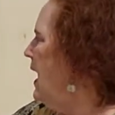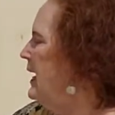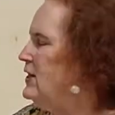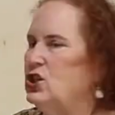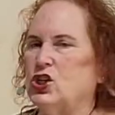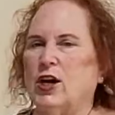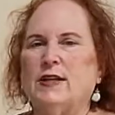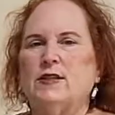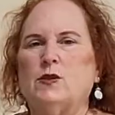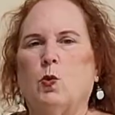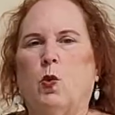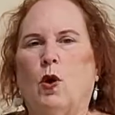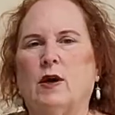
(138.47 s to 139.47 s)
I
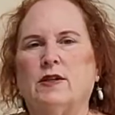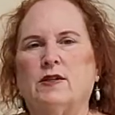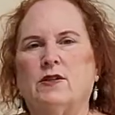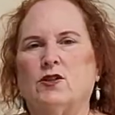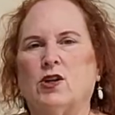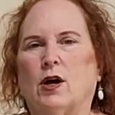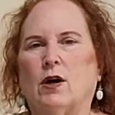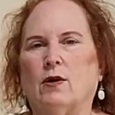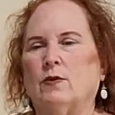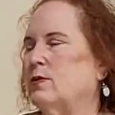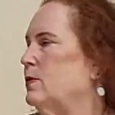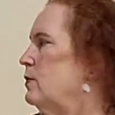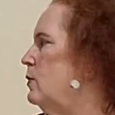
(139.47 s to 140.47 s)
just want to
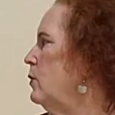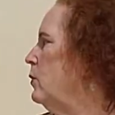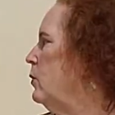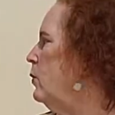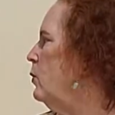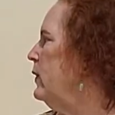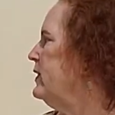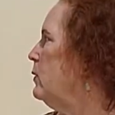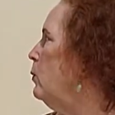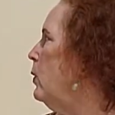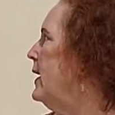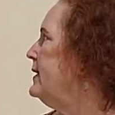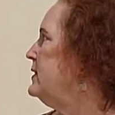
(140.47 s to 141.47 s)
start with a
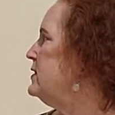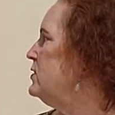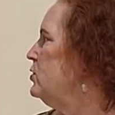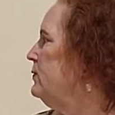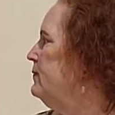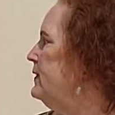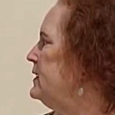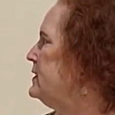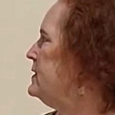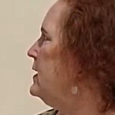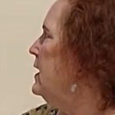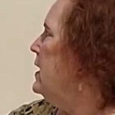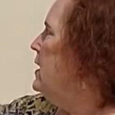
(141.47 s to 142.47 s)
white
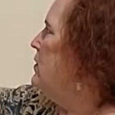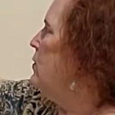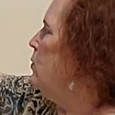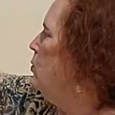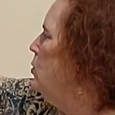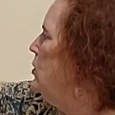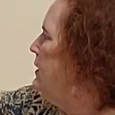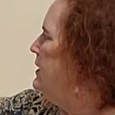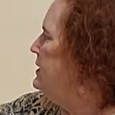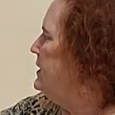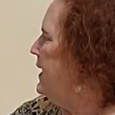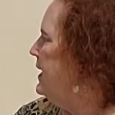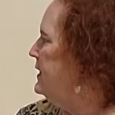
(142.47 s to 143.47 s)
surface. The wood
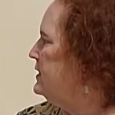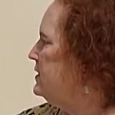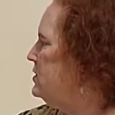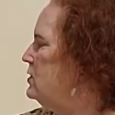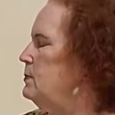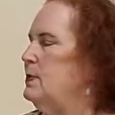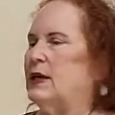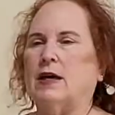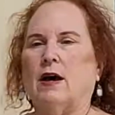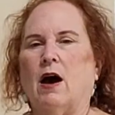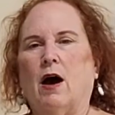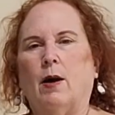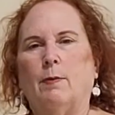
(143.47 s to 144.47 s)
tends to
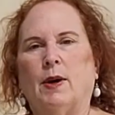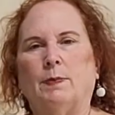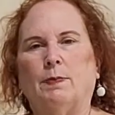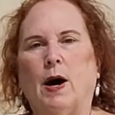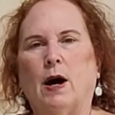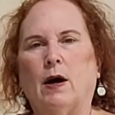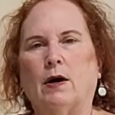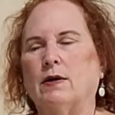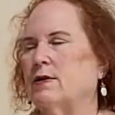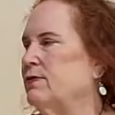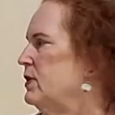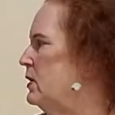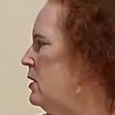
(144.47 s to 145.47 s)
become a part
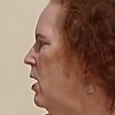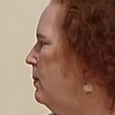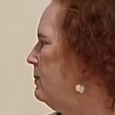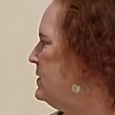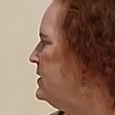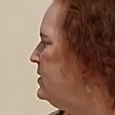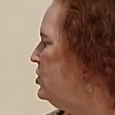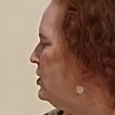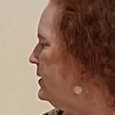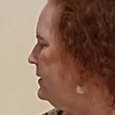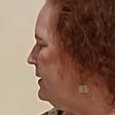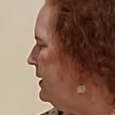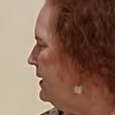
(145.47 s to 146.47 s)
of the
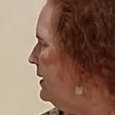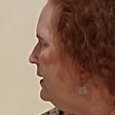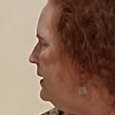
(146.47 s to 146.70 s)
composition,